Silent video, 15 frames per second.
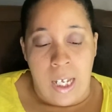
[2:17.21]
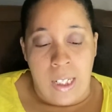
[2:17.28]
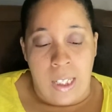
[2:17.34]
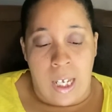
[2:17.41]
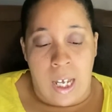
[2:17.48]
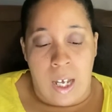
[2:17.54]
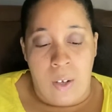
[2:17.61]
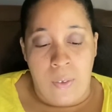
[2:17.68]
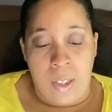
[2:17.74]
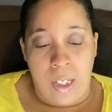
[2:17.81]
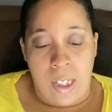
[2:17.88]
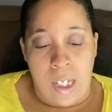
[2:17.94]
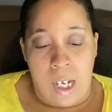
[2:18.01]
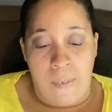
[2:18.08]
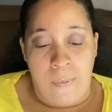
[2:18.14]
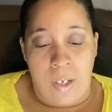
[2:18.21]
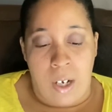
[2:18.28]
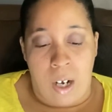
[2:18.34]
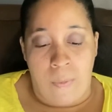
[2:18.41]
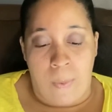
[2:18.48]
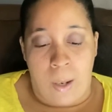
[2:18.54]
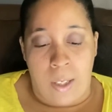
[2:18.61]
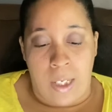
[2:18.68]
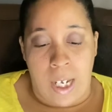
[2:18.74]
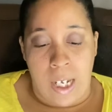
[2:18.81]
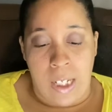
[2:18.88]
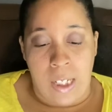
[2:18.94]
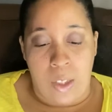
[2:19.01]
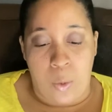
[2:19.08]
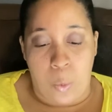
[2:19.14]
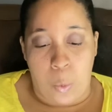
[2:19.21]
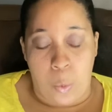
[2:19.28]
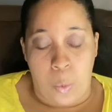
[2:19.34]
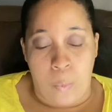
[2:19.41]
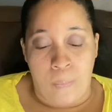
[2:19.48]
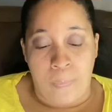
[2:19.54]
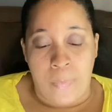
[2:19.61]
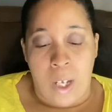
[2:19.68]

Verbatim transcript: the health and safety of our guests and crew